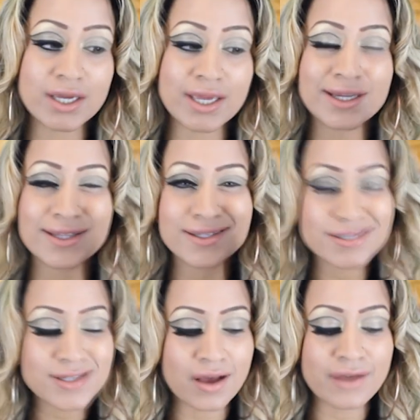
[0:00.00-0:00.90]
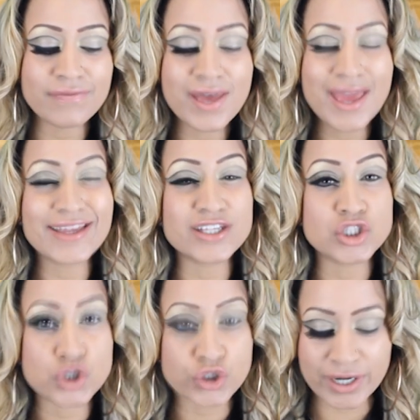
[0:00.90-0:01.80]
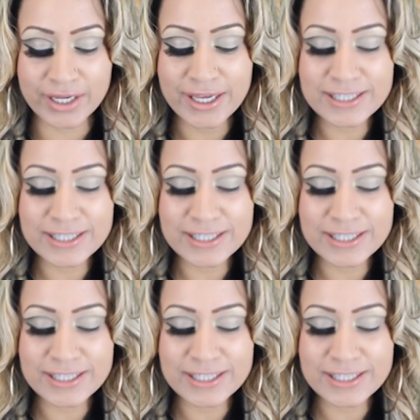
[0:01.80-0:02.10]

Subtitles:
Okay, now this stuff is great,